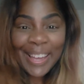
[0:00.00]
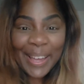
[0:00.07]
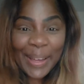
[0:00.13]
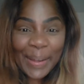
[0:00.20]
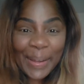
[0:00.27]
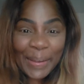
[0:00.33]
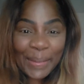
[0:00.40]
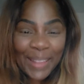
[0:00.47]

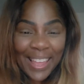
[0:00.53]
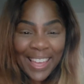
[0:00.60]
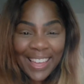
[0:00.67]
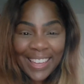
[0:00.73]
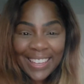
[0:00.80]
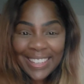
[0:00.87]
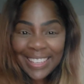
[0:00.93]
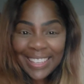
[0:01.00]

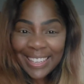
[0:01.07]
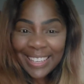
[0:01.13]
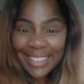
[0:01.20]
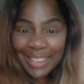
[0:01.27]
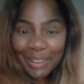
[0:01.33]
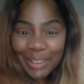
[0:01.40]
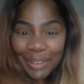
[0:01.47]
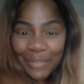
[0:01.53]
Hola,
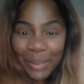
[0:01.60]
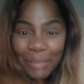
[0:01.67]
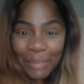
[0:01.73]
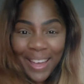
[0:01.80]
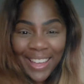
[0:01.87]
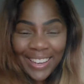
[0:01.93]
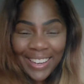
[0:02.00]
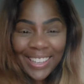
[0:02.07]
hello
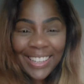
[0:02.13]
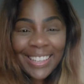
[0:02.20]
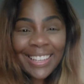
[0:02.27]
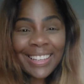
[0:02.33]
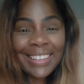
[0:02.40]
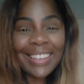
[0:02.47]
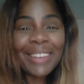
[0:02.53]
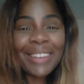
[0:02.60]
everybody.
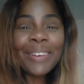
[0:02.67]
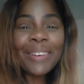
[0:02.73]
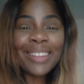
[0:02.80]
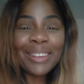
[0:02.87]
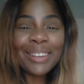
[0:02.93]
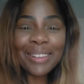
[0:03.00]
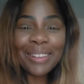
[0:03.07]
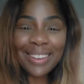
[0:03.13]
Hello,
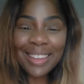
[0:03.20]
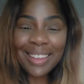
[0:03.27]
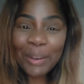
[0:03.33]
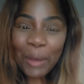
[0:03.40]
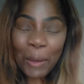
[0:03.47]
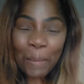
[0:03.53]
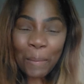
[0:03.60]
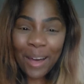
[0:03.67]
hello,
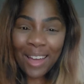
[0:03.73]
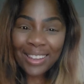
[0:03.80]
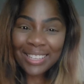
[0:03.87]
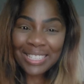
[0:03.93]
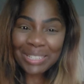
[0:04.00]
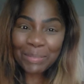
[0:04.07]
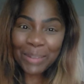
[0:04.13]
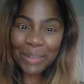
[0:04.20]
hello. Hope all
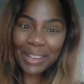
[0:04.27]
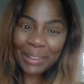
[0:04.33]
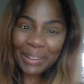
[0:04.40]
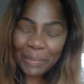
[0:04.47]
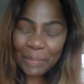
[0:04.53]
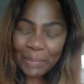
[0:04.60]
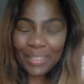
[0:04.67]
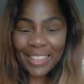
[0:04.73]
is
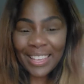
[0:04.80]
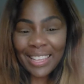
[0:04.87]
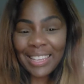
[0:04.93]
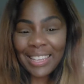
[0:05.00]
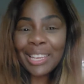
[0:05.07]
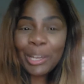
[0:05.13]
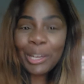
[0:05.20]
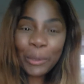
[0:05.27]
well.
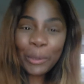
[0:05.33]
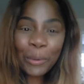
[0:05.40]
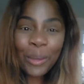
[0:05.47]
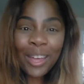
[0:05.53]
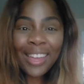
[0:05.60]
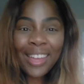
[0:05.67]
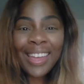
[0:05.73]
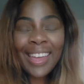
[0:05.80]
Hello.
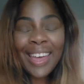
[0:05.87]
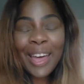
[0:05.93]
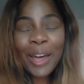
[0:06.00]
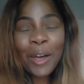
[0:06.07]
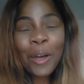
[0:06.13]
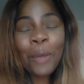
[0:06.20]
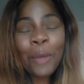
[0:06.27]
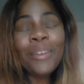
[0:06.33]

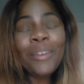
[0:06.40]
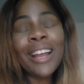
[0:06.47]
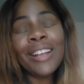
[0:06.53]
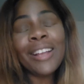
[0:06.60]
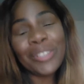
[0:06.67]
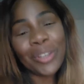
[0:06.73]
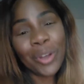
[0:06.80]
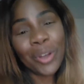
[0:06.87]
Hope you
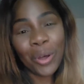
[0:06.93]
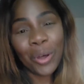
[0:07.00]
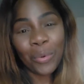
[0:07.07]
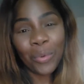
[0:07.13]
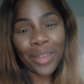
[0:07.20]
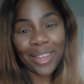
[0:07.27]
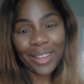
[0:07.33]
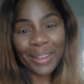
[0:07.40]
guys are
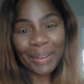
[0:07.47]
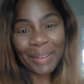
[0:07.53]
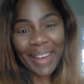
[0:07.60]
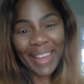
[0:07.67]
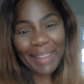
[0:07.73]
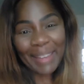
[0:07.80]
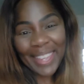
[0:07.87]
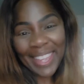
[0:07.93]
all well.
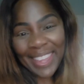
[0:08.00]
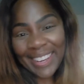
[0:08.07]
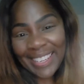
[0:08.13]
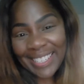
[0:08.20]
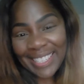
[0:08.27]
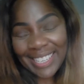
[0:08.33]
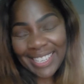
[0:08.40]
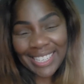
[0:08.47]
I'm
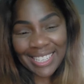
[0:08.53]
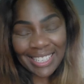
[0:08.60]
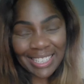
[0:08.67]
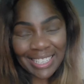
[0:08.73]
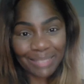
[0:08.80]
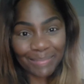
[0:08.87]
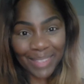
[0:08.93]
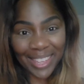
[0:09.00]
Candace G.
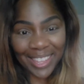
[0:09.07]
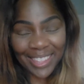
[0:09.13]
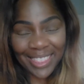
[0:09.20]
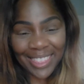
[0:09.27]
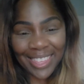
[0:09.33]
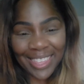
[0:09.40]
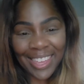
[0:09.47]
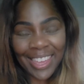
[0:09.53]
Smith,
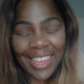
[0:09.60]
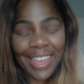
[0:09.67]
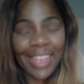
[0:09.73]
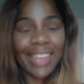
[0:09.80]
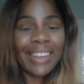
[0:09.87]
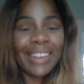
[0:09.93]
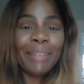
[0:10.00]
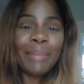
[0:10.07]

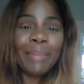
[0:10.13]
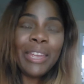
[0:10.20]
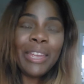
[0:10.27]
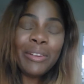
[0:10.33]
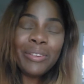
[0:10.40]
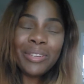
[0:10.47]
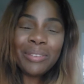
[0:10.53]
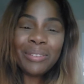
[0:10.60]
and I'm
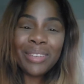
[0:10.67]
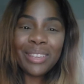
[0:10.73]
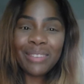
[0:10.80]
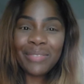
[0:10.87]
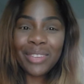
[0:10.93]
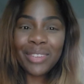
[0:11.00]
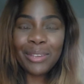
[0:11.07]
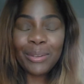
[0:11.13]
here to
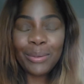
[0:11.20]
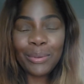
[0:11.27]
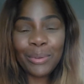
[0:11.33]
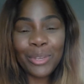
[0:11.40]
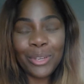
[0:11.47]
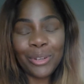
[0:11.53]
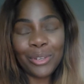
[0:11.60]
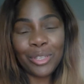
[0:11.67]
give
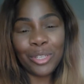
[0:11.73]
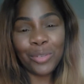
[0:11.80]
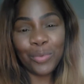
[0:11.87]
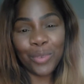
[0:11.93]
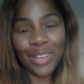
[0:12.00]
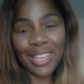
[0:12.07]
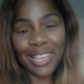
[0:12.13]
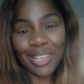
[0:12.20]
you your
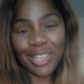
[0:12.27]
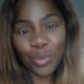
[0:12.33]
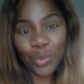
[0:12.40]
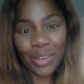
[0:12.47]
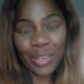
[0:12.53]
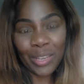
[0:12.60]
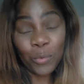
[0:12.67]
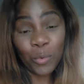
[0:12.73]

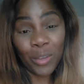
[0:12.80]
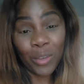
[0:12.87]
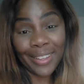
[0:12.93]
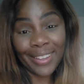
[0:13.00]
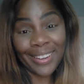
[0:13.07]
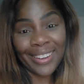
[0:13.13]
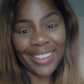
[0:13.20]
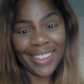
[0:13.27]

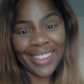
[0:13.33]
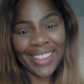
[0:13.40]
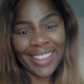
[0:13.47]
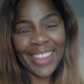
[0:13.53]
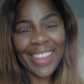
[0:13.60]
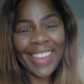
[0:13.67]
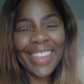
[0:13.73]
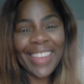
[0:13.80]
2021
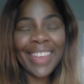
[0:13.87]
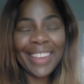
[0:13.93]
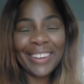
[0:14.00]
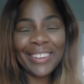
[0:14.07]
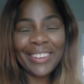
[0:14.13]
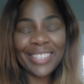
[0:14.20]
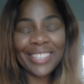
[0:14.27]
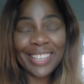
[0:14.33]

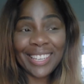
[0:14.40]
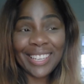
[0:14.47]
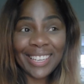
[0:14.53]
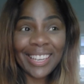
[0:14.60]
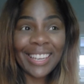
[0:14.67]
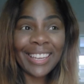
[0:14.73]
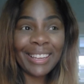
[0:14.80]
energy,